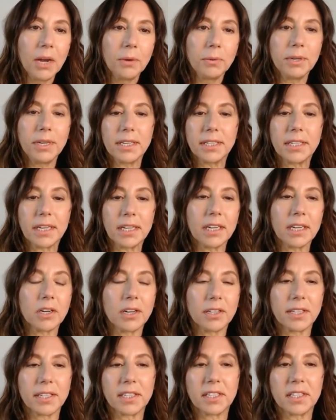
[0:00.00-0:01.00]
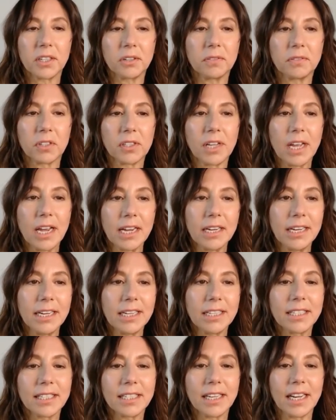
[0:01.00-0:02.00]
We did something called the silver
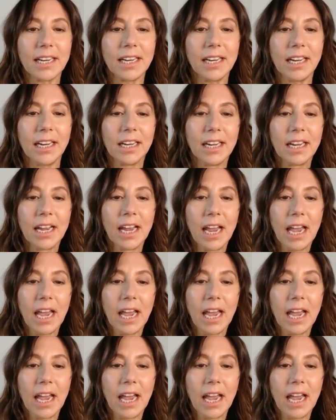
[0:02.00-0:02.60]
lining study.